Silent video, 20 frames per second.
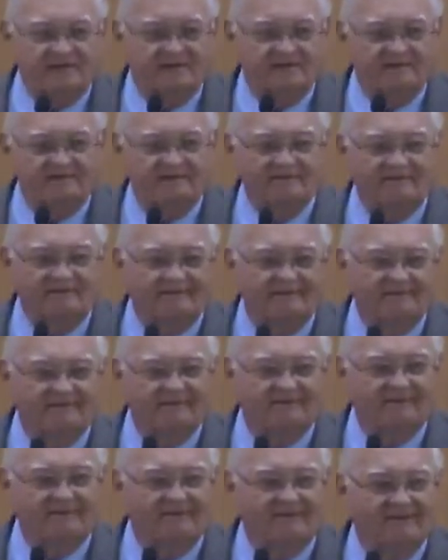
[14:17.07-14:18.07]

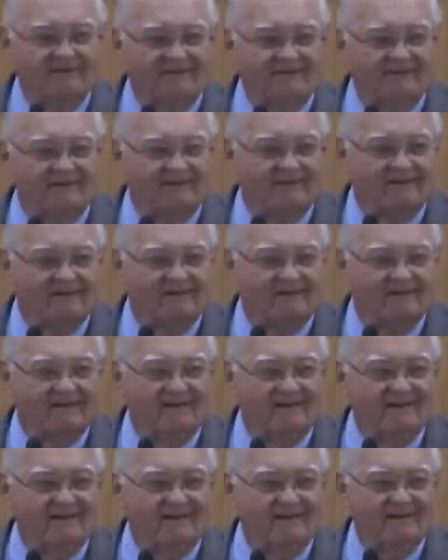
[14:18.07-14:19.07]

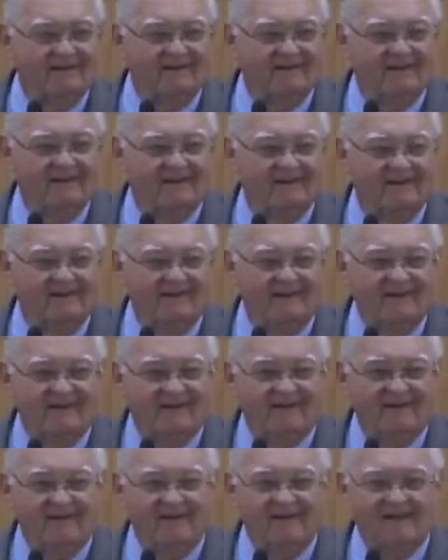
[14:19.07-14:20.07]

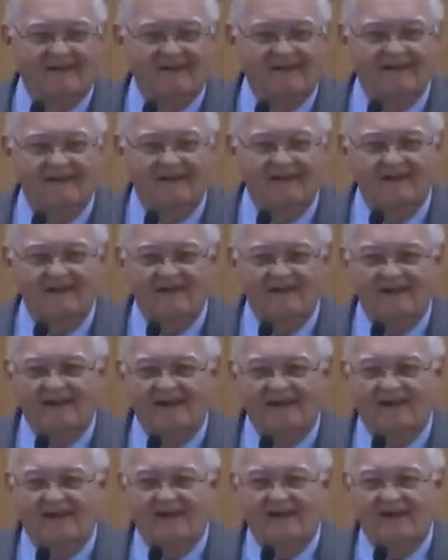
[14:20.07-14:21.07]

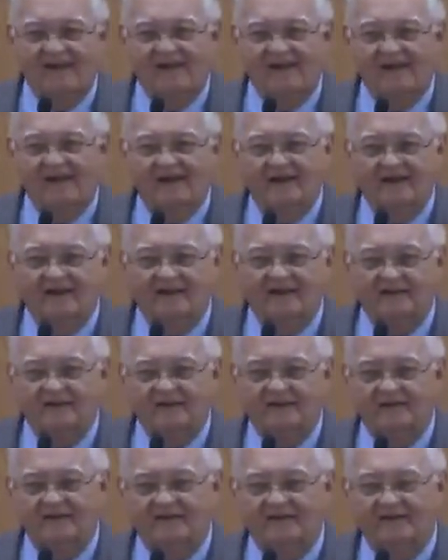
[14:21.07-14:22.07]

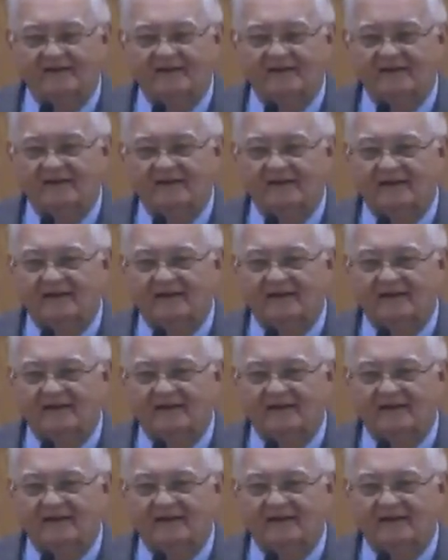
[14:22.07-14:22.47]
(silence)